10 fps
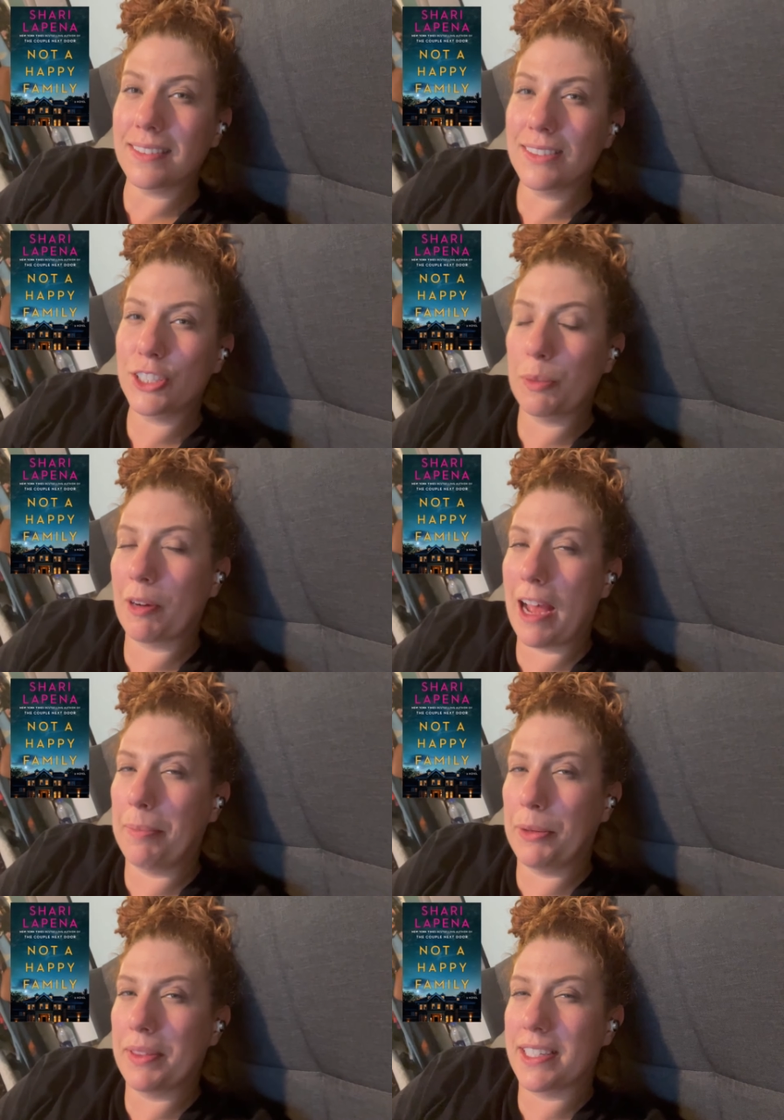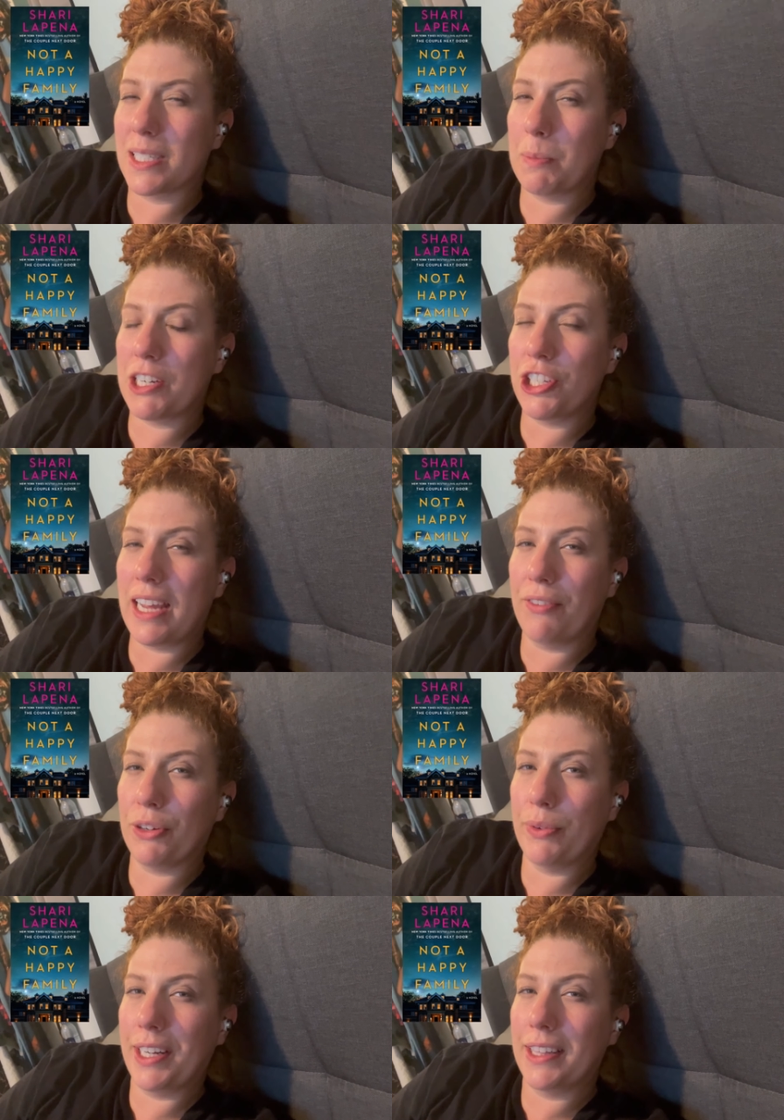super happy with this, especially after
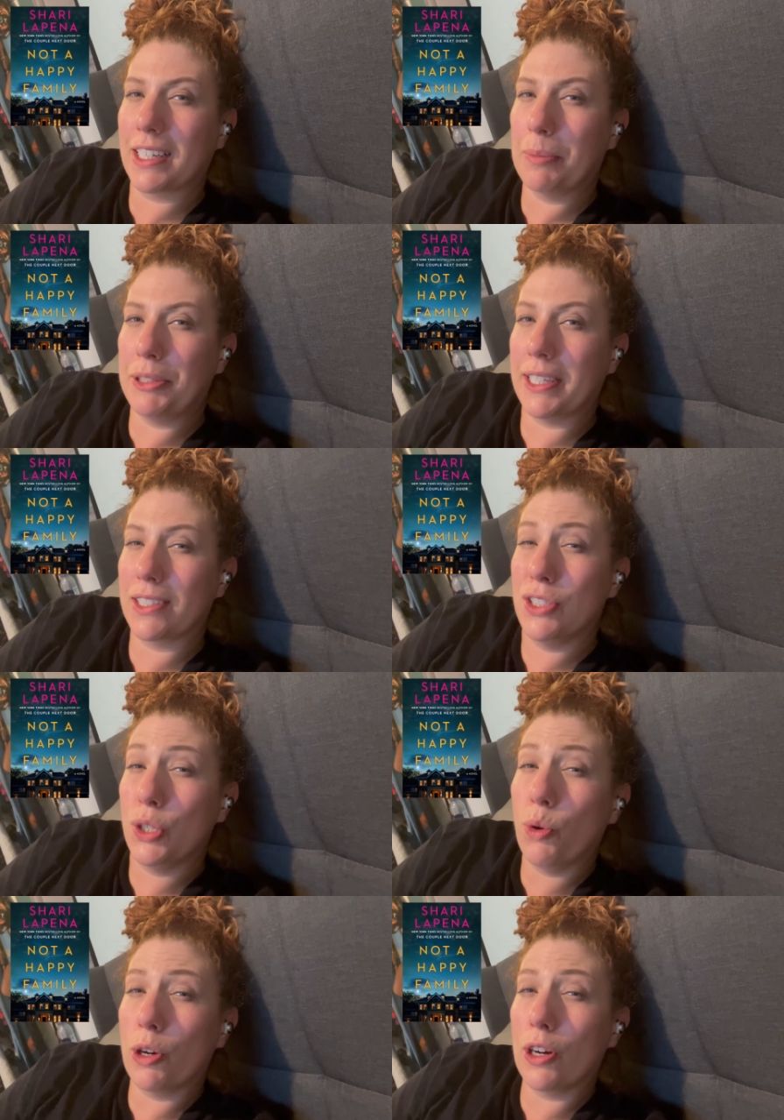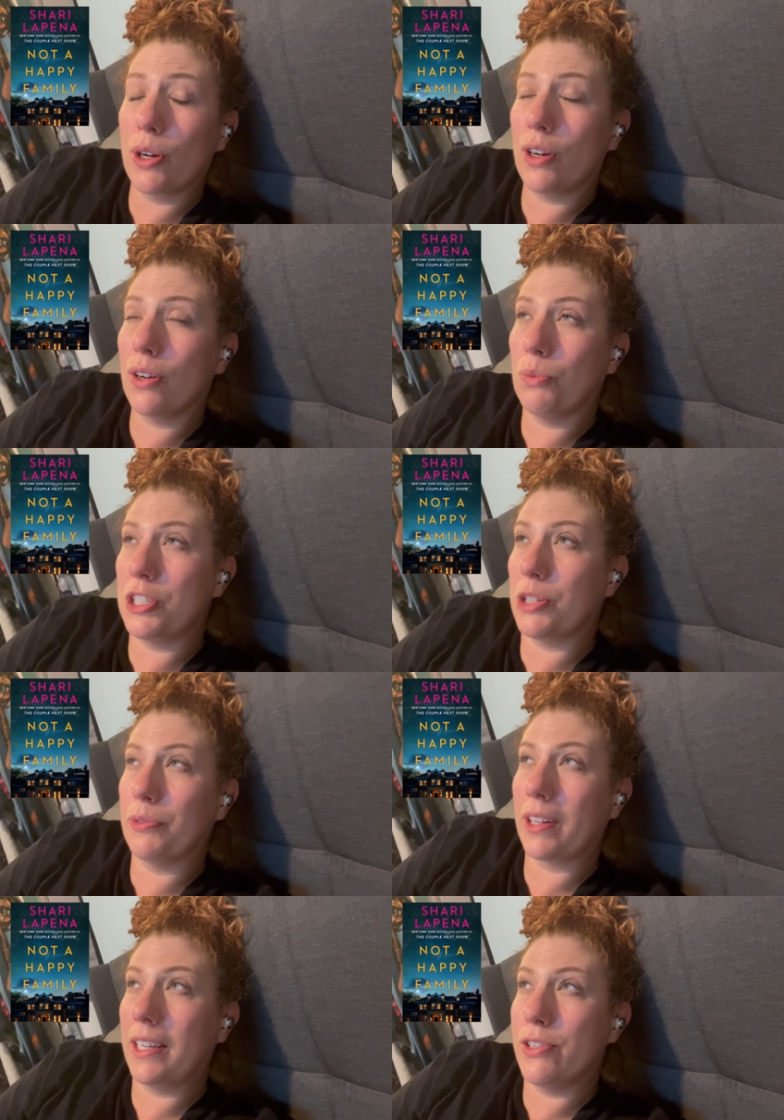reading The Couple Next Door, which I
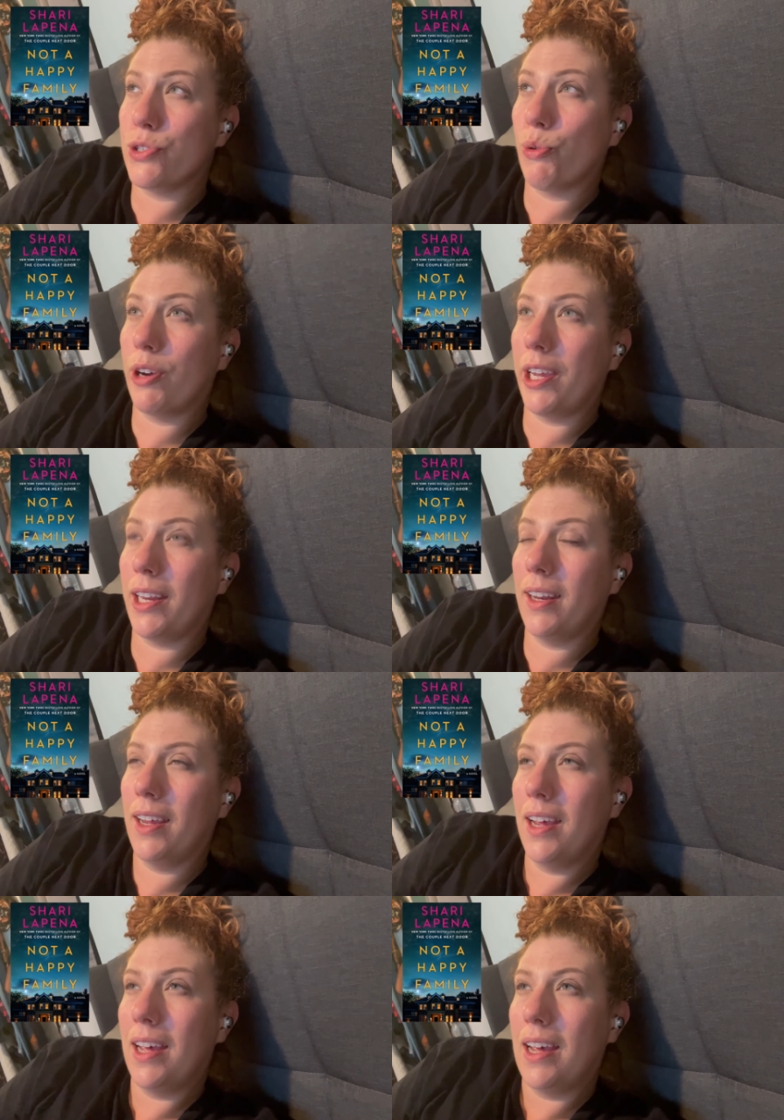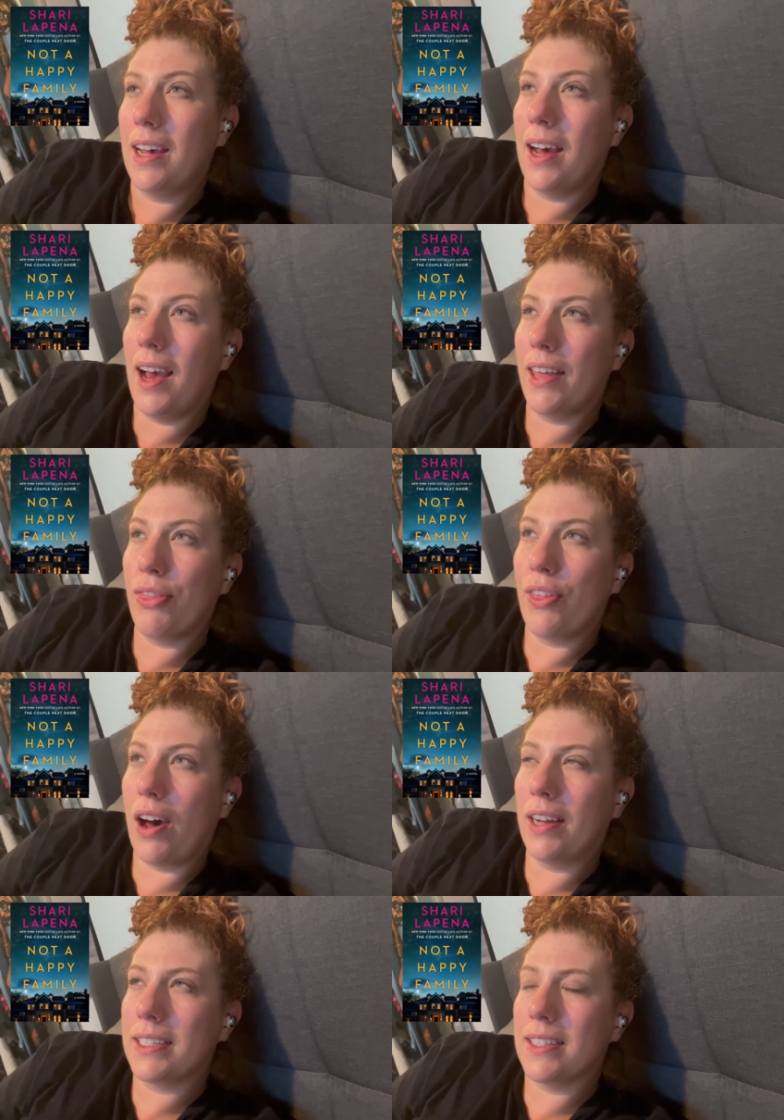really enjoyed. I
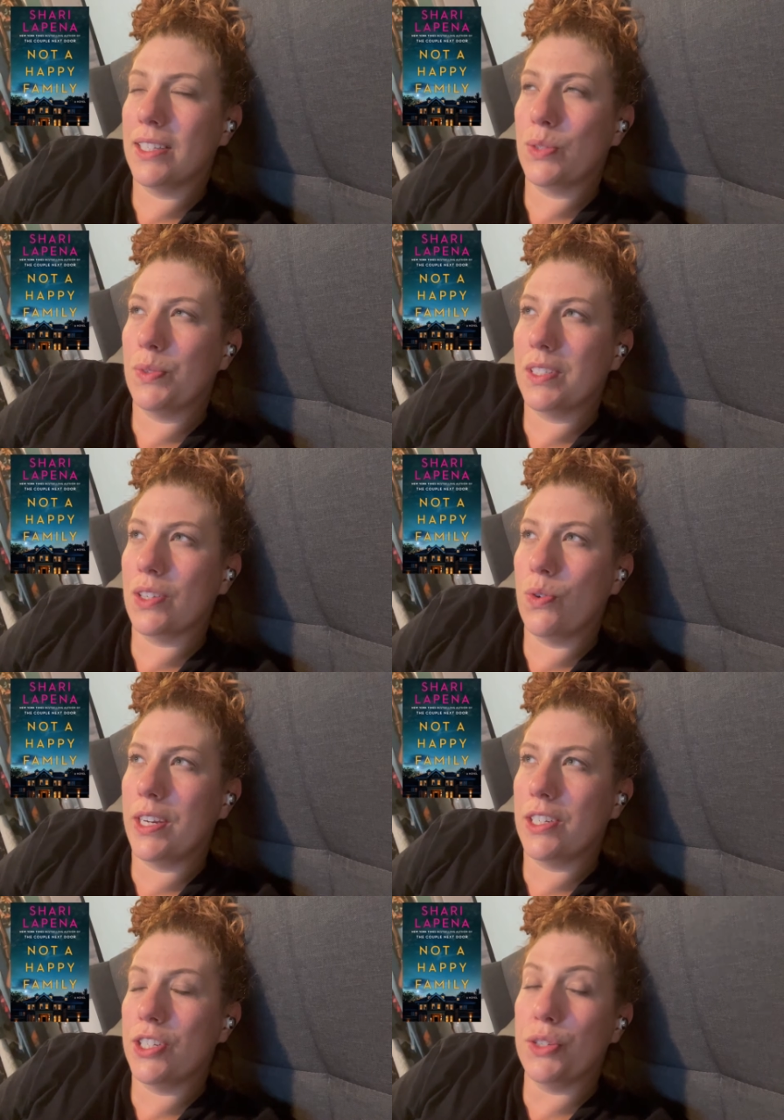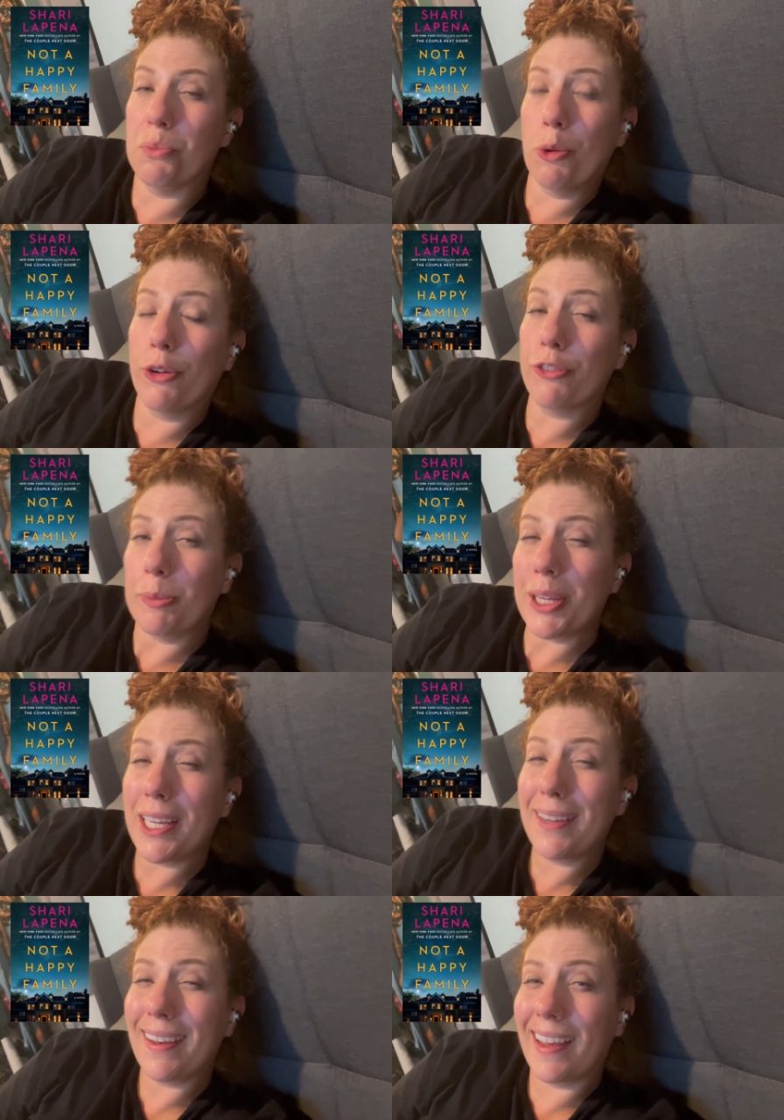thought this was going to do more for
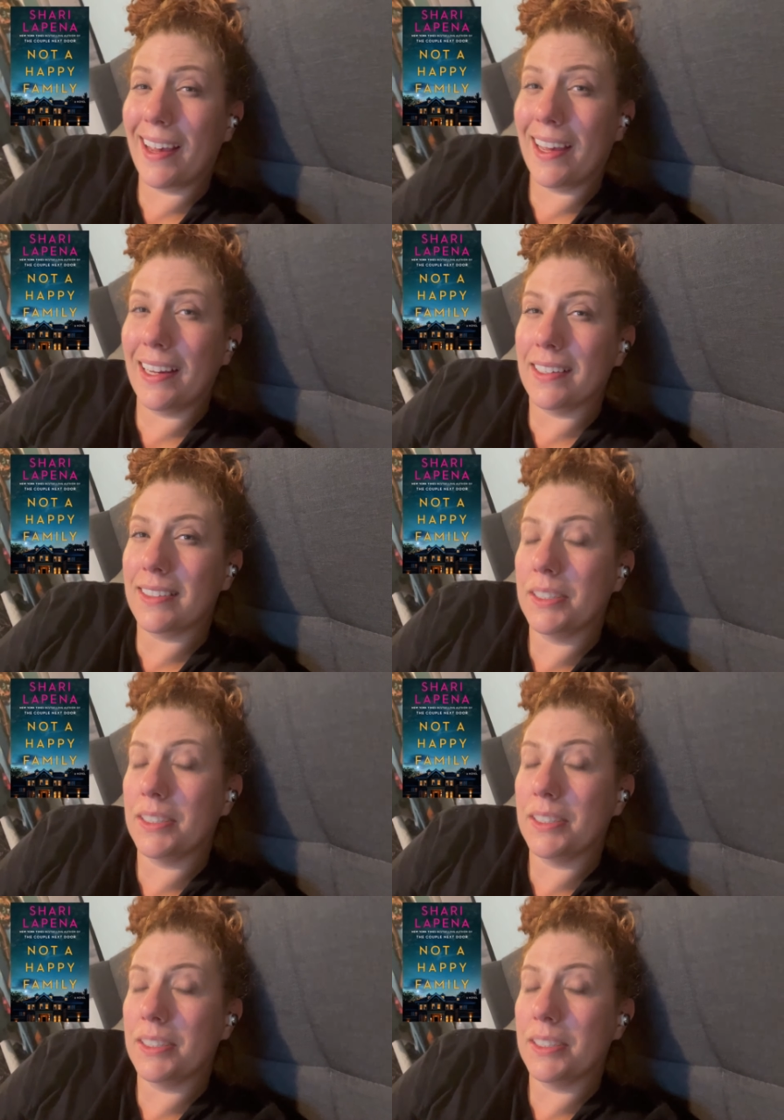me, and